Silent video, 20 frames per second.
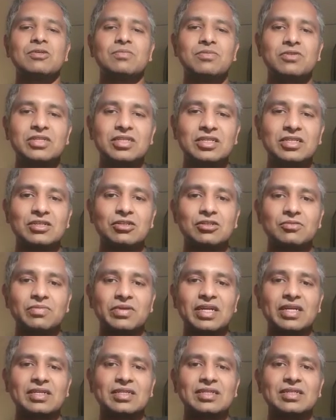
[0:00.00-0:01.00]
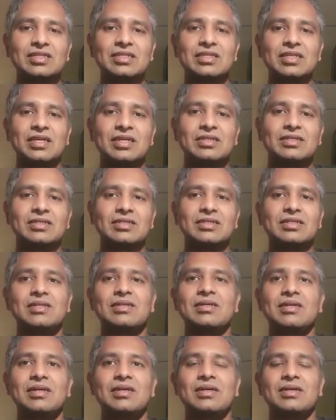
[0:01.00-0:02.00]
put it into practice and
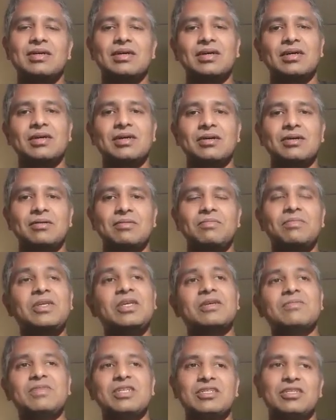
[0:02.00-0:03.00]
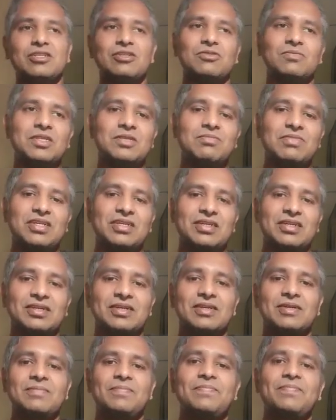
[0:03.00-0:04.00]
be a better human being.
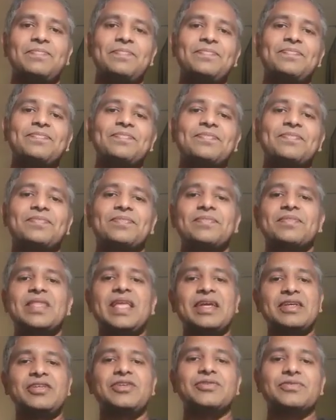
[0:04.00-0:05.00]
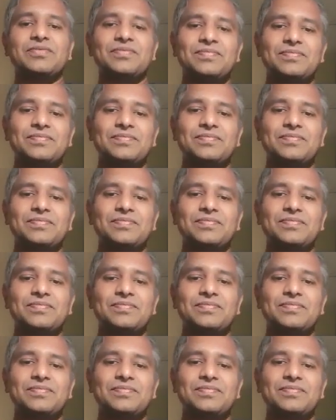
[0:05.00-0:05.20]
Thank you.